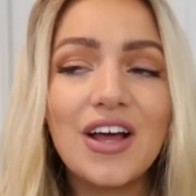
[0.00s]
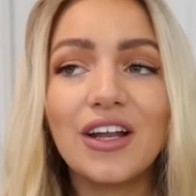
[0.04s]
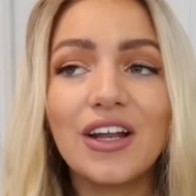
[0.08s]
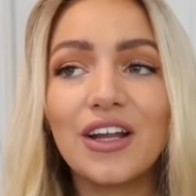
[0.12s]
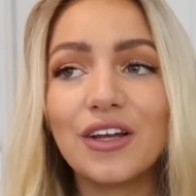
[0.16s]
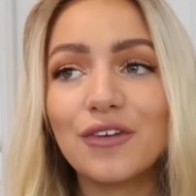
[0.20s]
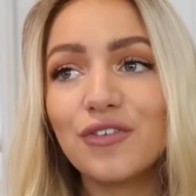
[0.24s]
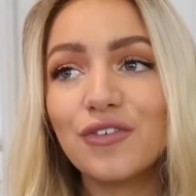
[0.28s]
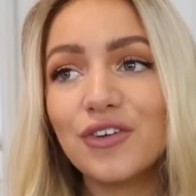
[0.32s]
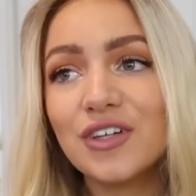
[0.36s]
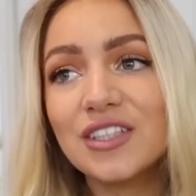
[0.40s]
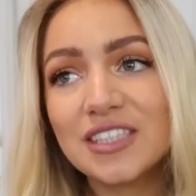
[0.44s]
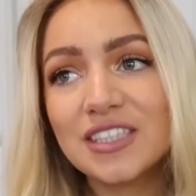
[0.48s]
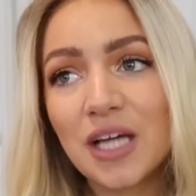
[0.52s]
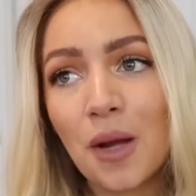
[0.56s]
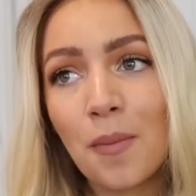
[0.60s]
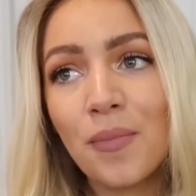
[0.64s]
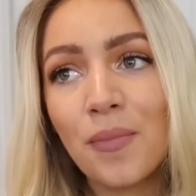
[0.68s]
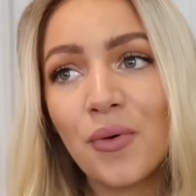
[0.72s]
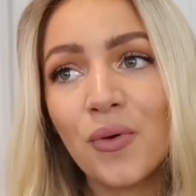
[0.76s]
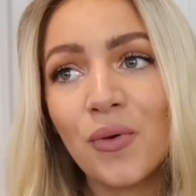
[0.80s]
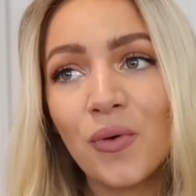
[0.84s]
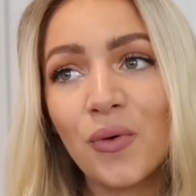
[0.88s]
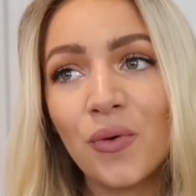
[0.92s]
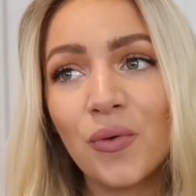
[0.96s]
Like for
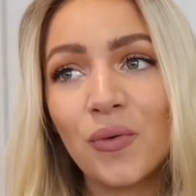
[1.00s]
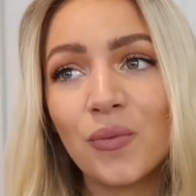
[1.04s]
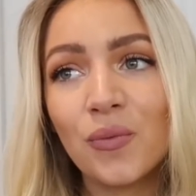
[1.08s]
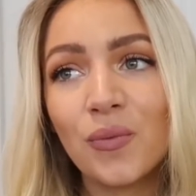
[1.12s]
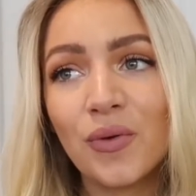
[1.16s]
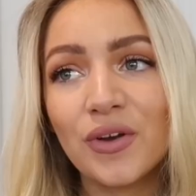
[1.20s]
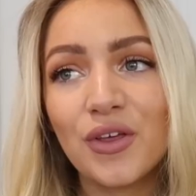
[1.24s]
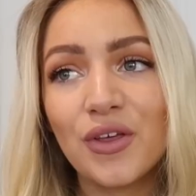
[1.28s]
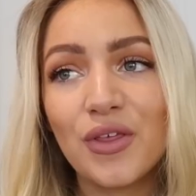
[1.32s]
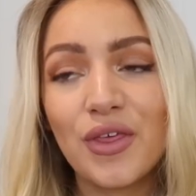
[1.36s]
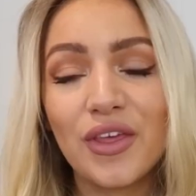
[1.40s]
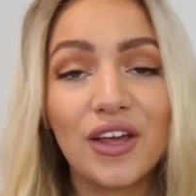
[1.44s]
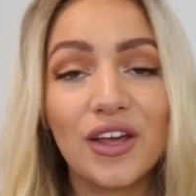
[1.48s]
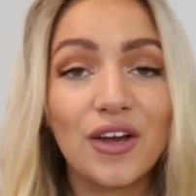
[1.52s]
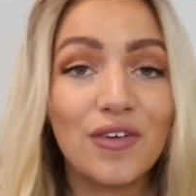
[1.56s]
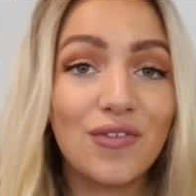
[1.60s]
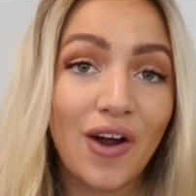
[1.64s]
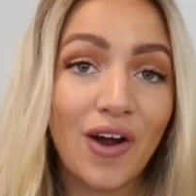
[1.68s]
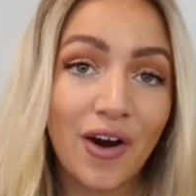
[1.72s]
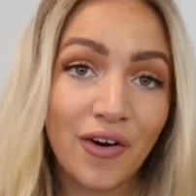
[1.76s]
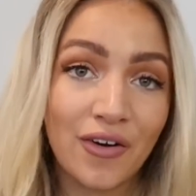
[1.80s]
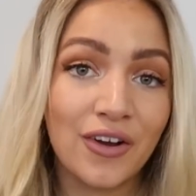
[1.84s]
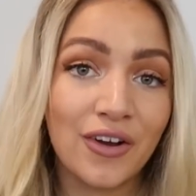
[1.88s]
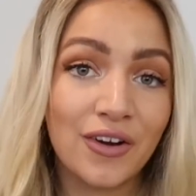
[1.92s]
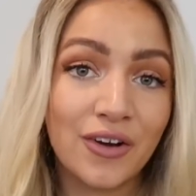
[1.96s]
example, when you think of
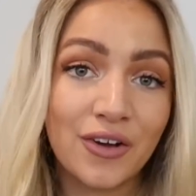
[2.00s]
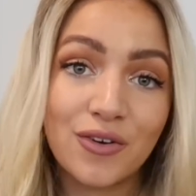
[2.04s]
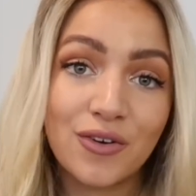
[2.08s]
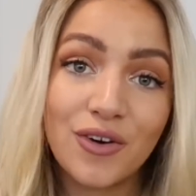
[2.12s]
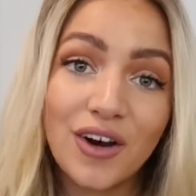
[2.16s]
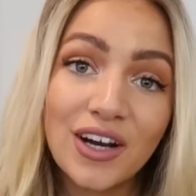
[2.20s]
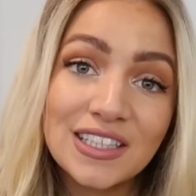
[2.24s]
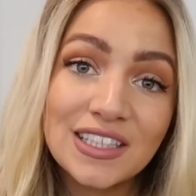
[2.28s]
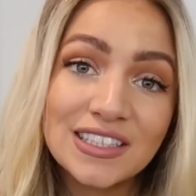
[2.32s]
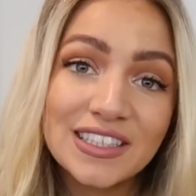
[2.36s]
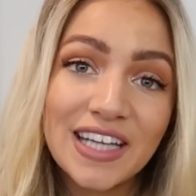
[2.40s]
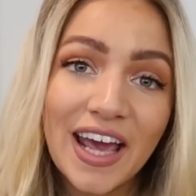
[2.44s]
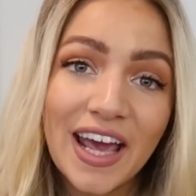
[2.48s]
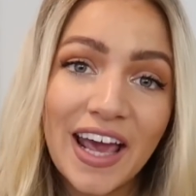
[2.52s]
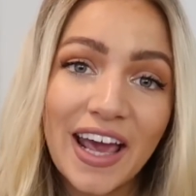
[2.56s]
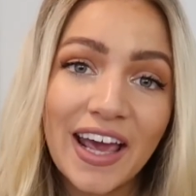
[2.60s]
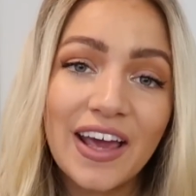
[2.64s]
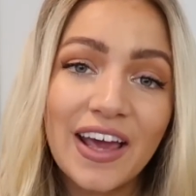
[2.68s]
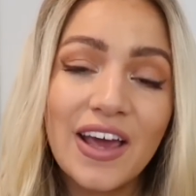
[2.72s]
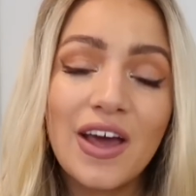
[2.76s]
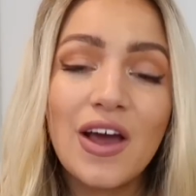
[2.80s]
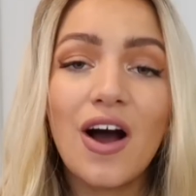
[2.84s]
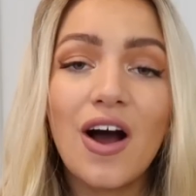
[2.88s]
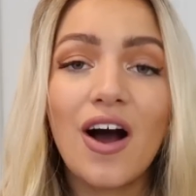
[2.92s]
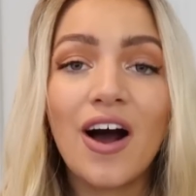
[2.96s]
Ariana
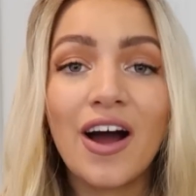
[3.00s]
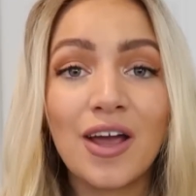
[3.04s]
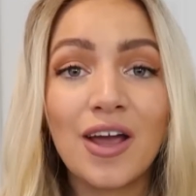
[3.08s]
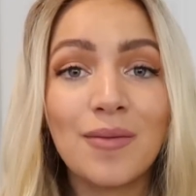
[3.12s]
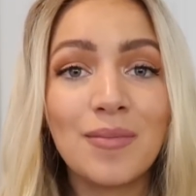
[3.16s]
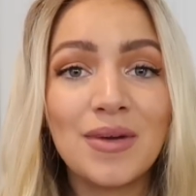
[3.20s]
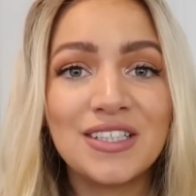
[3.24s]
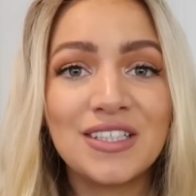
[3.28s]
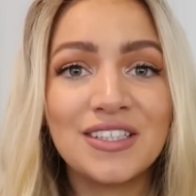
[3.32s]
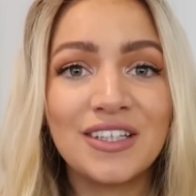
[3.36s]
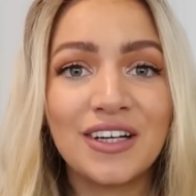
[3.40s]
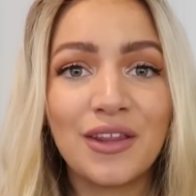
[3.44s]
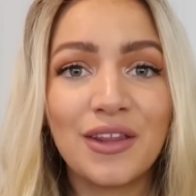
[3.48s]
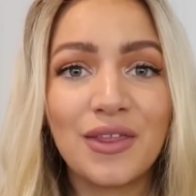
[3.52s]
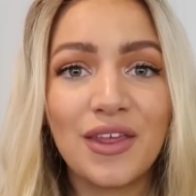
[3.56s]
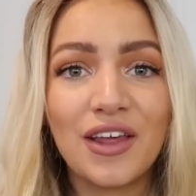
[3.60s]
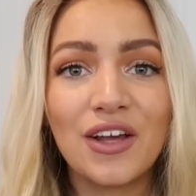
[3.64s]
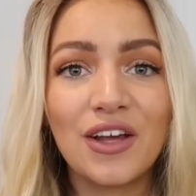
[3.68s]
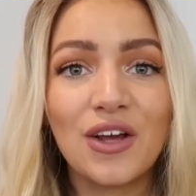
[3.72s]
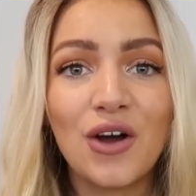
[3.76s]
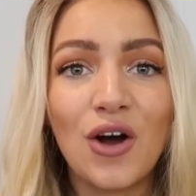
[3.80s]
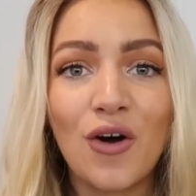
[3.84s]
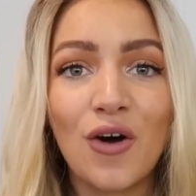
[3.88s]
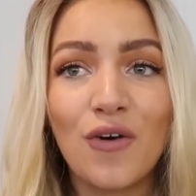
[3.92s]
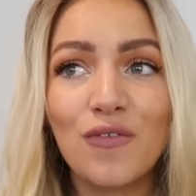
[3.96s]
Grande, I immediately
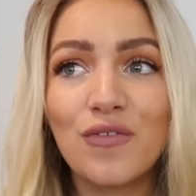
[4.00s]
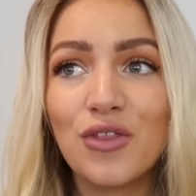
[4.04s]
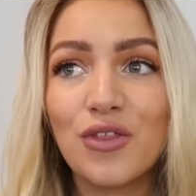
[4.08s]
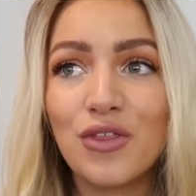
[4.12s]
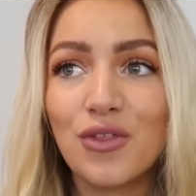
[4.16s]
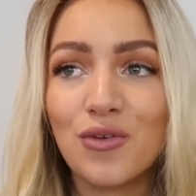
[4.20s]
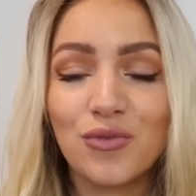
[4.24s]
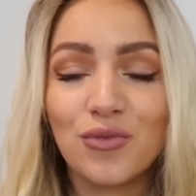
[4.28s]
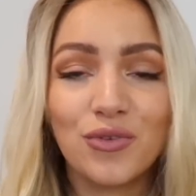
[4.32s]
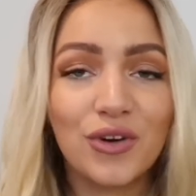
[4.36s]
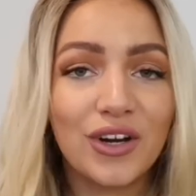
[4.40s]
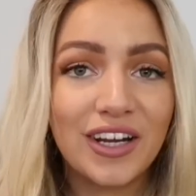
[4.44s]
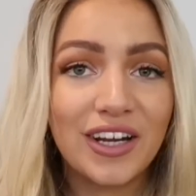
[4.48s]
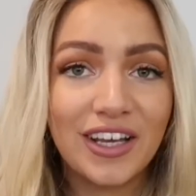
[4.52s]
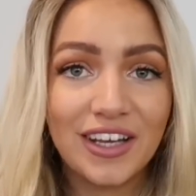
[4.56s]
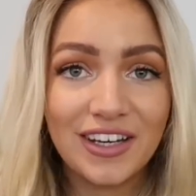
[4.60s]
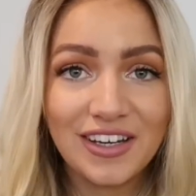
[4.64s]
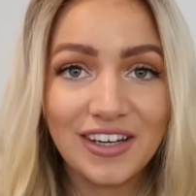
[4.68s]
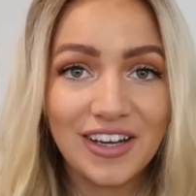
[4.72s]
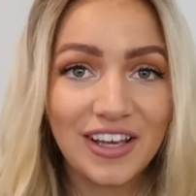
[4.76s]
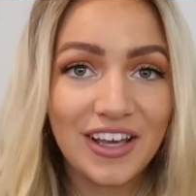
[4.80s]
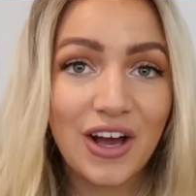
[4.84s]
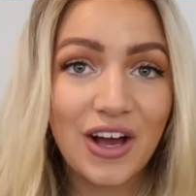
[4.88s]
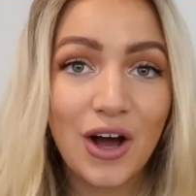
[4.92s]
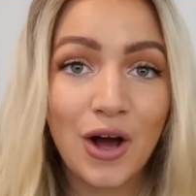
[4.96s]
think of the really
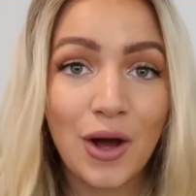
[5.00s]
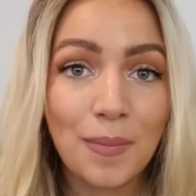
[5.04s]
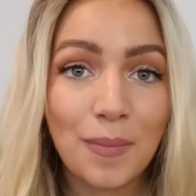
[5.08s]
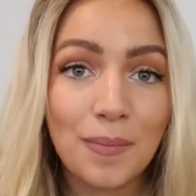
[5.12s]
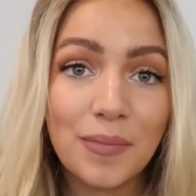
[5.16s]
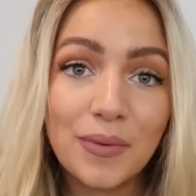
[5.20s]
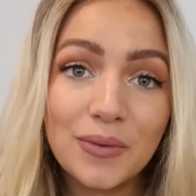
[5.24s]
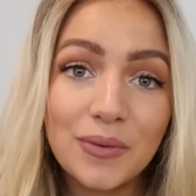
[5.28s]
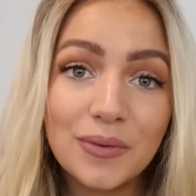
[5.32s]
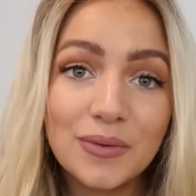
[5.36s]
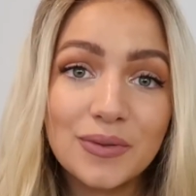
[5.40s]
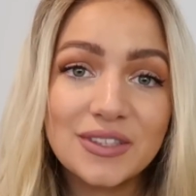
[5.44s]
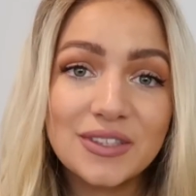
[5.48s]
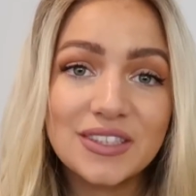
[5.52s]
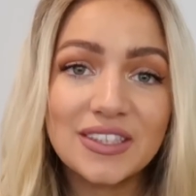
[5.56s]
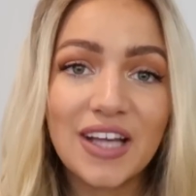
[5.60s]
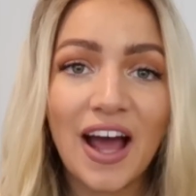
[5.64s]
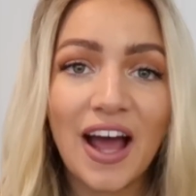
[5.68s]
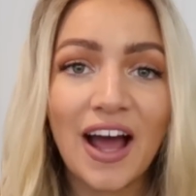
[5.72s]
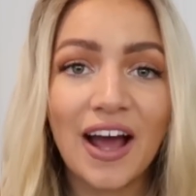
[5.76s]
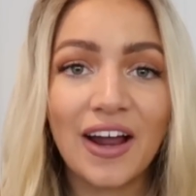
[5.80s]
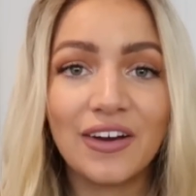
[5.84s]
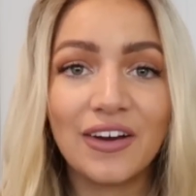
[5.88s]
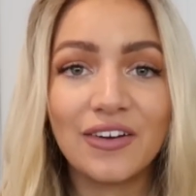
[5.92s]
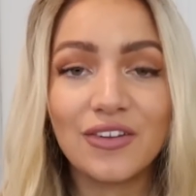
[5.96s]
knee-high boots
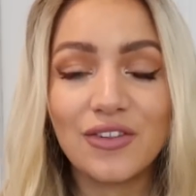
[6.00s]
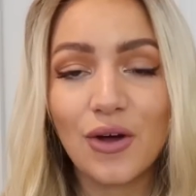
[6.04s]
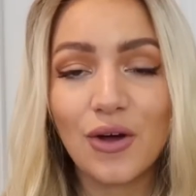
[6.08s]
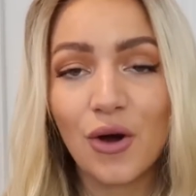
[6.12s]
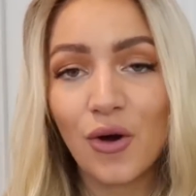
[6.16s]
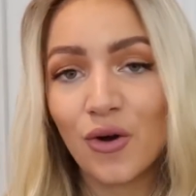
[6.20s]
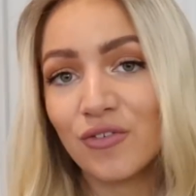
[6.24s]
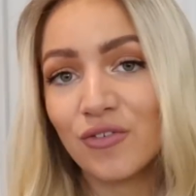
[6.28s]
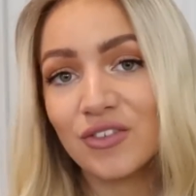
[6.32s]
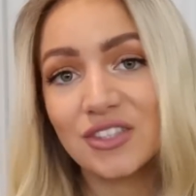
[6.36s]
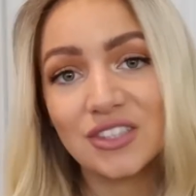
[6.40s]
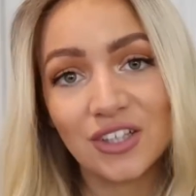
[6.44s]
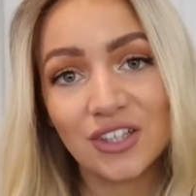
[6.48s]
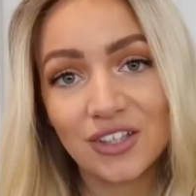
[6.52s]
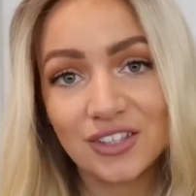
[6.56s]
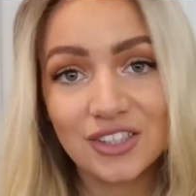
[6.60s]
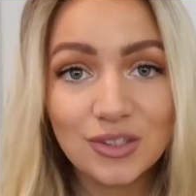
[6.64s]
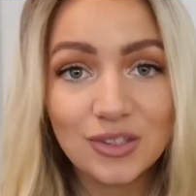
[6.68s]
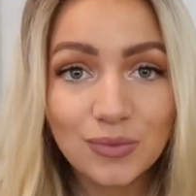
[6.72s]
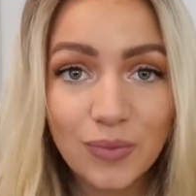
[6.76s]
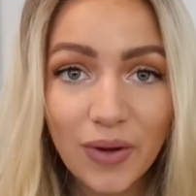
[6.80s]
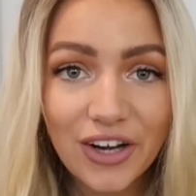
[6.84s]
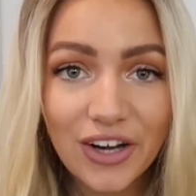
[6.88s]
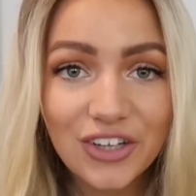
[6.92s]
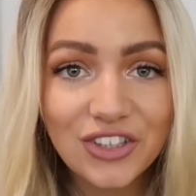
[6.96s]
and the
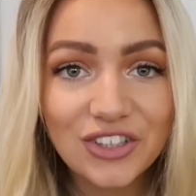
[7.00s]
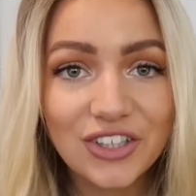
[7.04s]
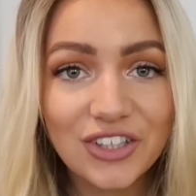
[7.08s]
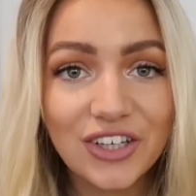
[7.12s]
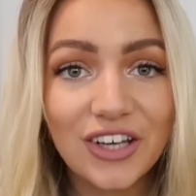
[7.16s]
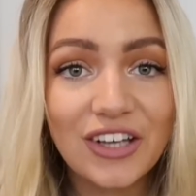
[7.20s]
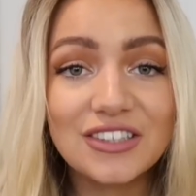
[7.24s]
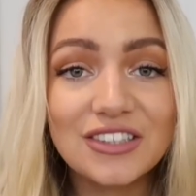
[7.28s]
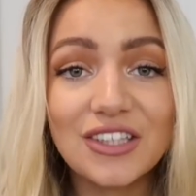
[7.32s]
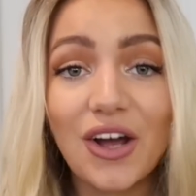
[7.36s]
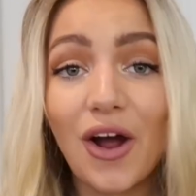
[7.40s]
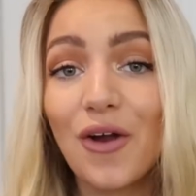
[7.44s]
oversized sweatshirts.